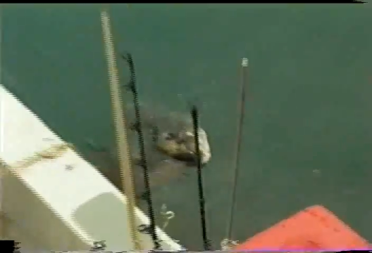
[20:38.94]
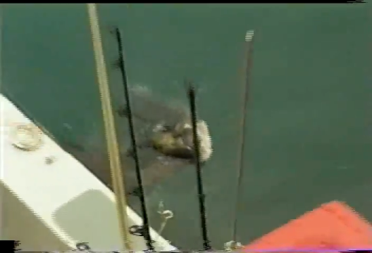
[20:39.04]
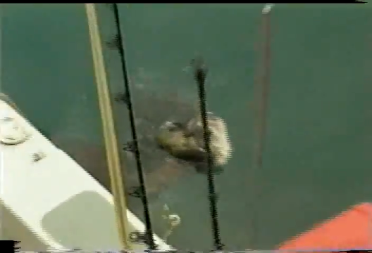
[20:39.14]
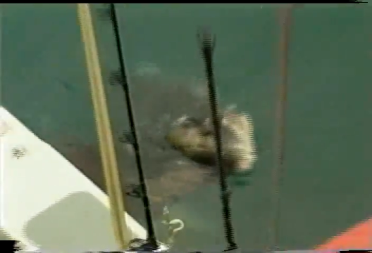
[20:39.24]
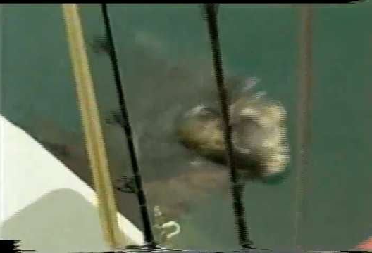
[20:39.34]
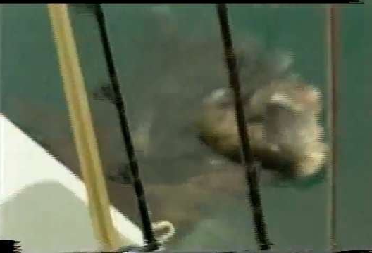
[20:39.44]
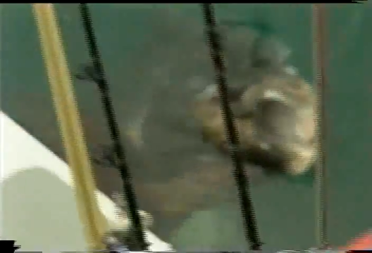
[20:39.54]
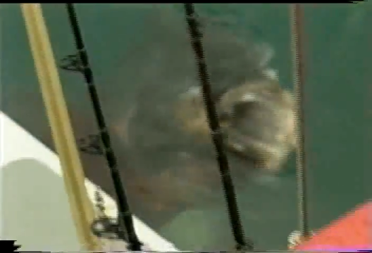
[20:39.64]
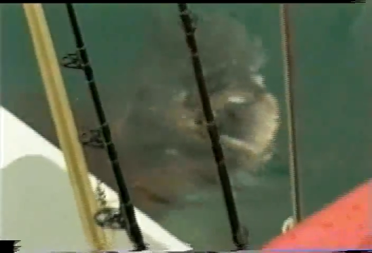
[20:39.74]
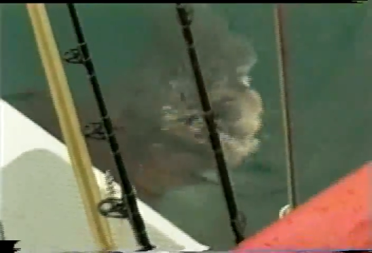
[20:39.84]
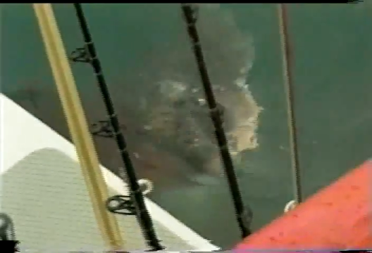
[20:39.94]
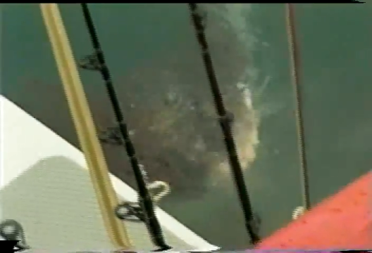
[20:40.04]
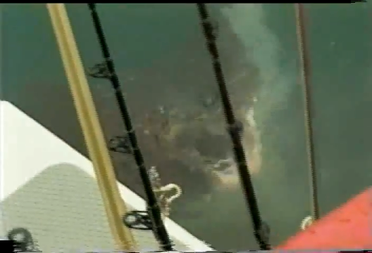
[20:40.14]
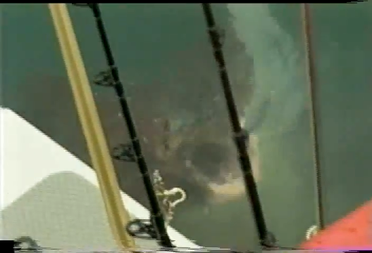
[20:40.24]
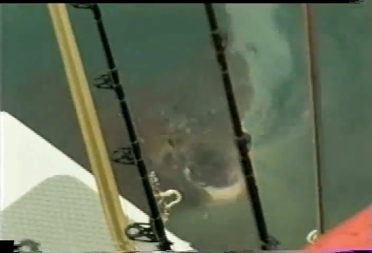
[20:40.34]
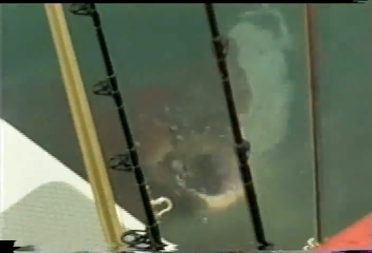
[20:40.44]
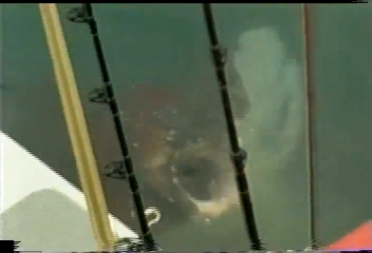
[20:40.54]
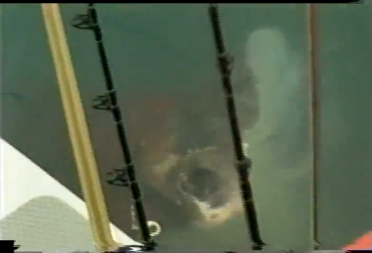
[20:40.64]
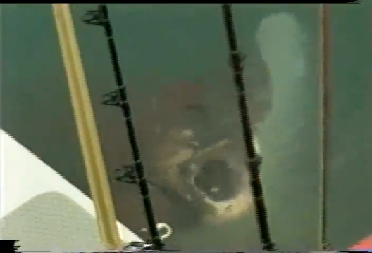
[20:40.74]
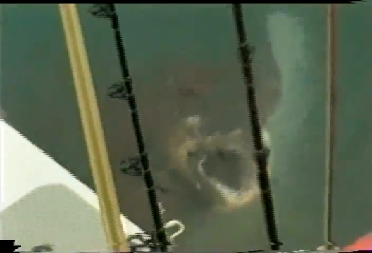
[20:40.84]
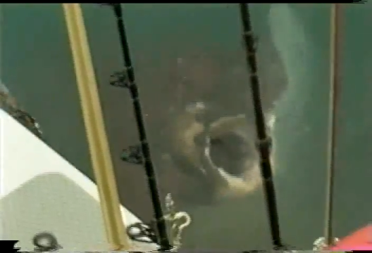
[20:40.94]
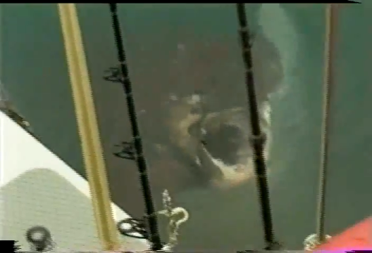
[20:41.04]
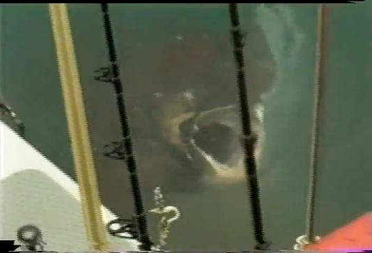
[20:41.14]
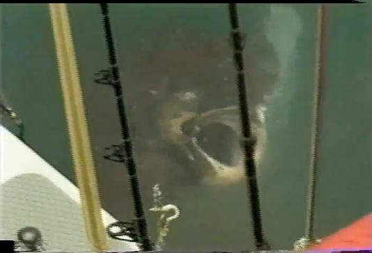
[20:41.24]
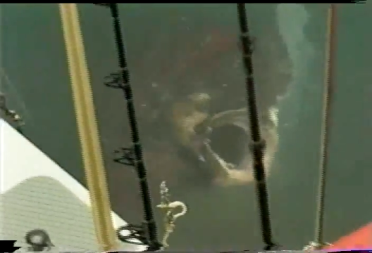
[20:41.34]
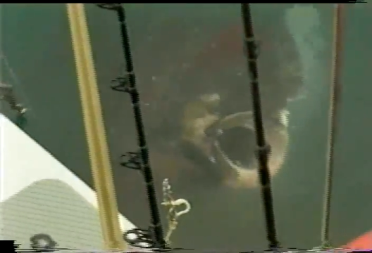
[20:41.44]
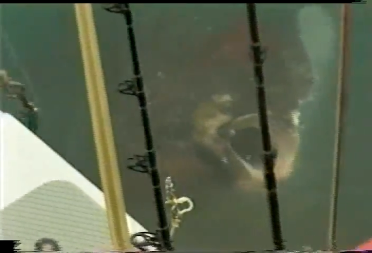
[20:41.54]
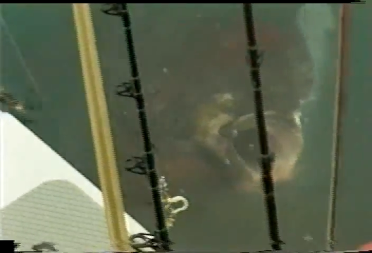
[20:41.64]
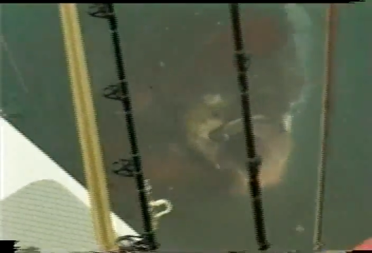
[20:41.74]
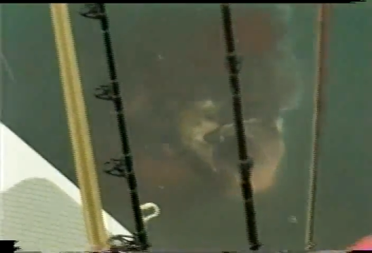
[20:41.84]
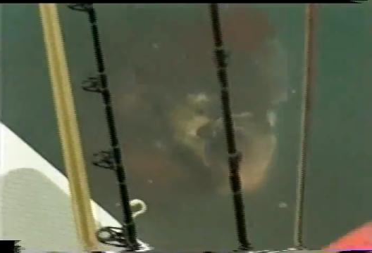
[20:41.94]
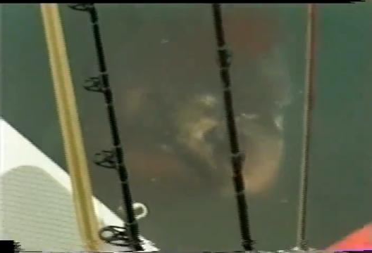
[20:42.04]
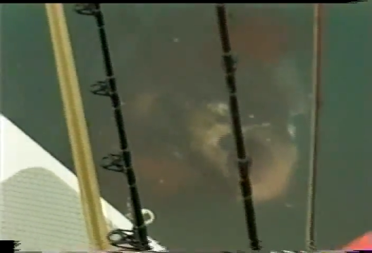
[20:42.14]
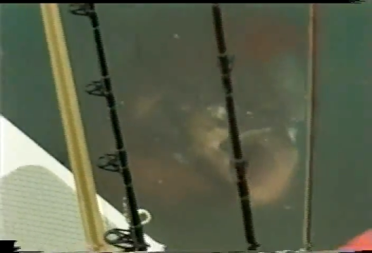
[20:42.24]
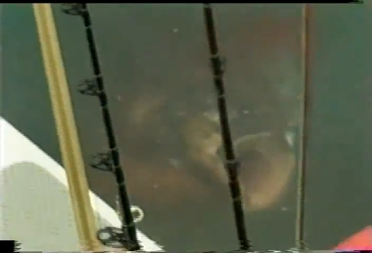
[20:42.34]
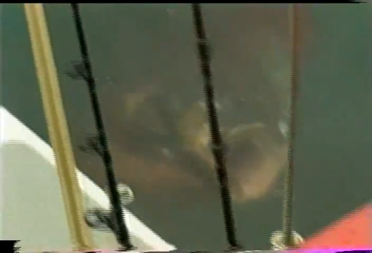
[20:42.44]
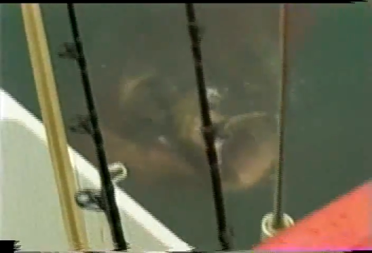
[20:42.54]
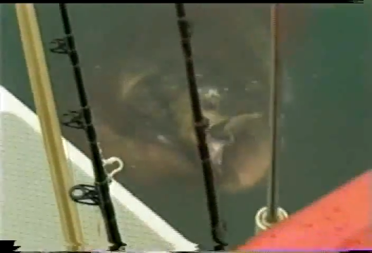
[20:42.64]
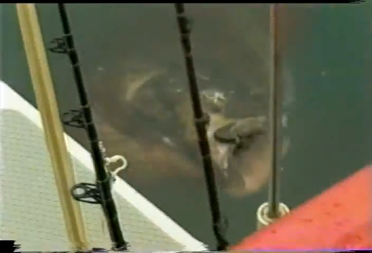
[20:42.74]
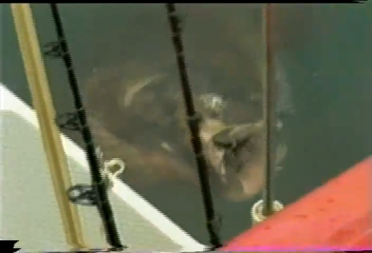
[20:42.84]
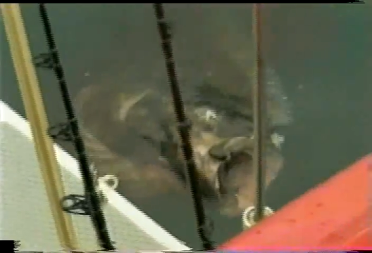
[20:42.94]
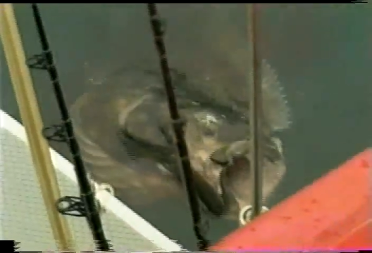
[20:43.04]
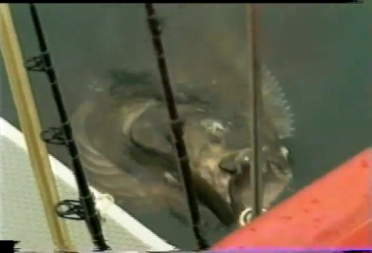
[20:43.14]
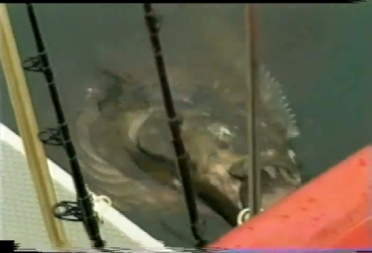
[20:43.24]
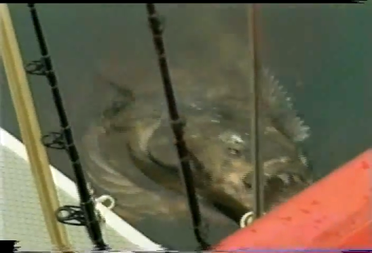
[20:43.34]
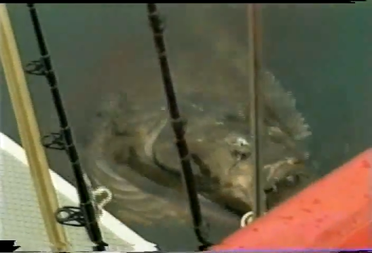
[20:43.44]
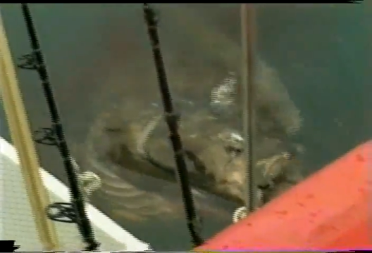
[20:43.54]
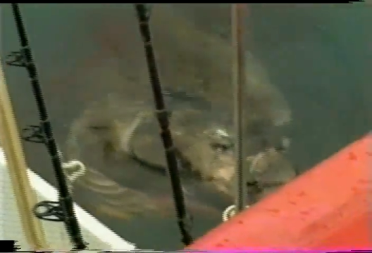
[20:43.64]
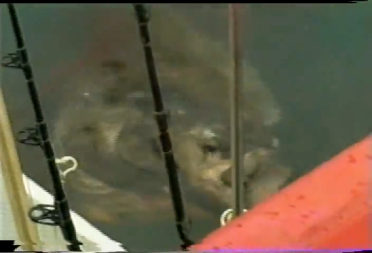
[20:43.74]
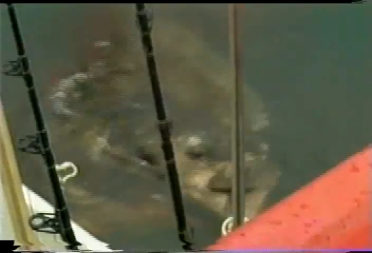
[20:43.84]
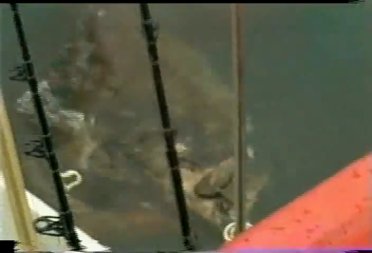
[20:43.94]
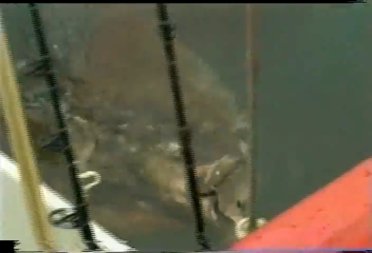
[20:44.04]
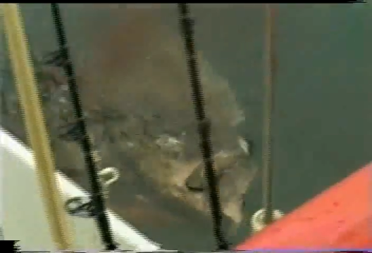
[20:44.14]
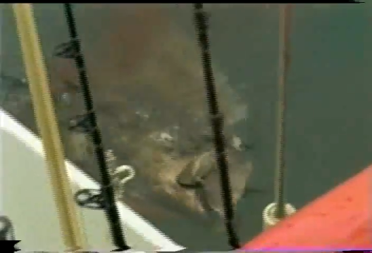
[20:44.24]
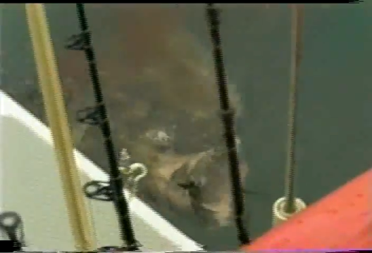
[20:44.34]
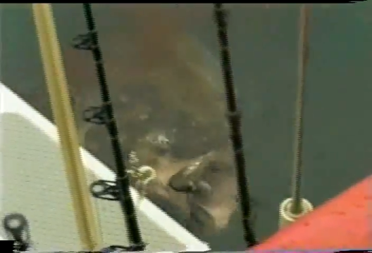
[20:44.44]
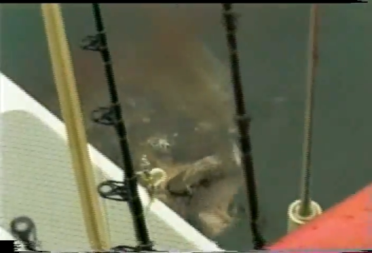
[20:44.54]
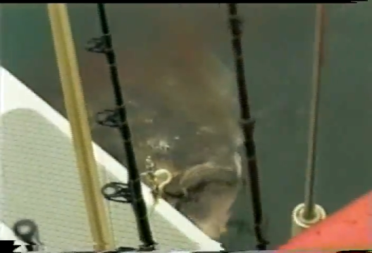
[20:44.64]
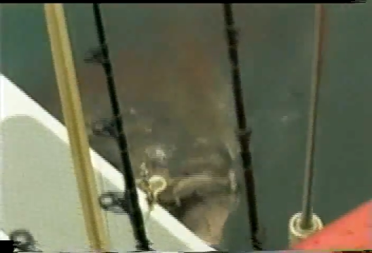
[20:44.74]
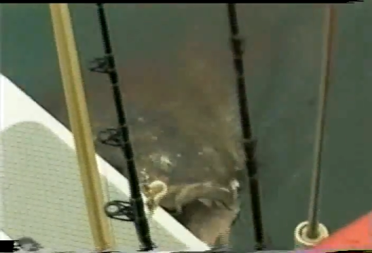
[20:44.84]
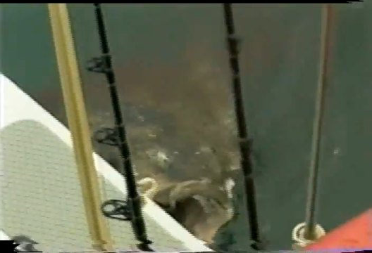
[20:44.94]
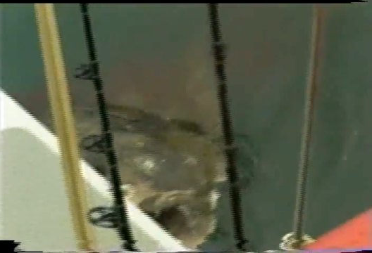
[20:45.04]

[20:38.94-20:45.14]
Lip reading: (no speaker visible)